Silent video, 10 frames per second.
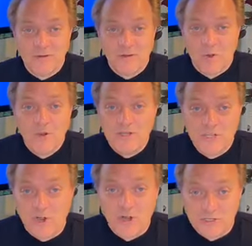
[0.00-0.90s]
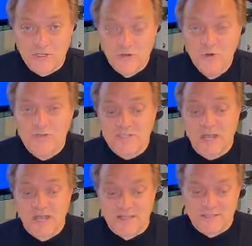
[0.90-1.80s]
going to church, who
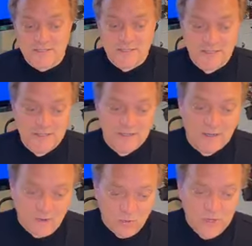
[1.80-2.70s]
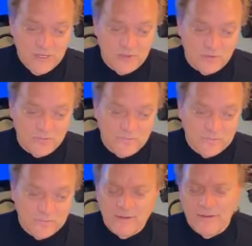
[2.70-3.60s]
decides? No, we do.
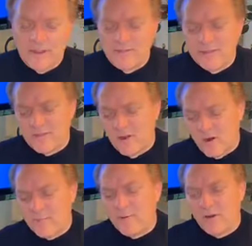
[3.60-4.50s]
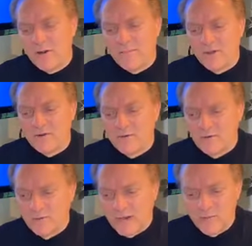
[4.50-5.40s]
I think the hard part about
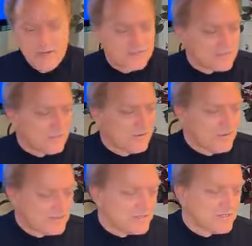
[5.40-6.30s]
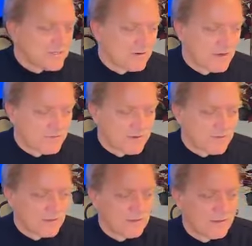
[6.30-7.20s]
when I read some of these things that are out there,
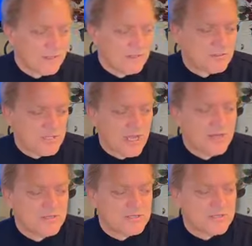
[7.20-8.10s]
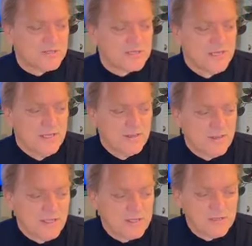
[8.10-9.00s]
the challenges,
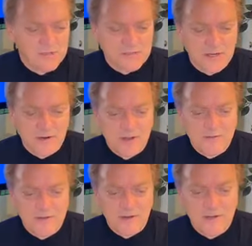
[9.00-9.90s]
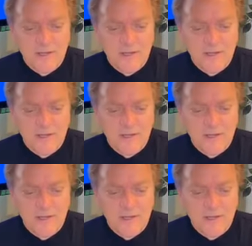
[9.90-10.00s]
the issues that are out there,